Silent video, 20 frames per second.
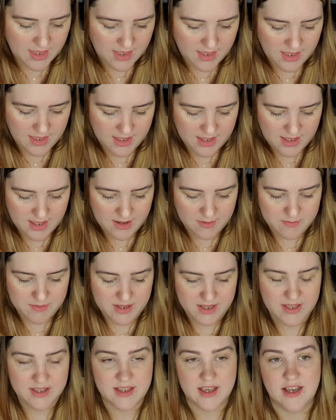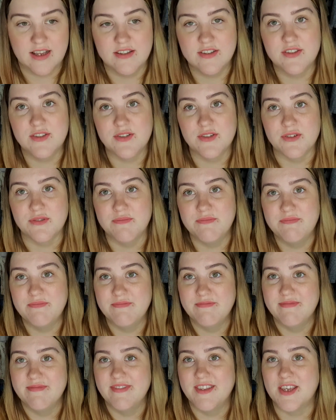Yeah, so
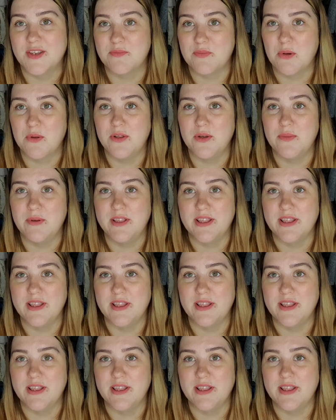that's probably been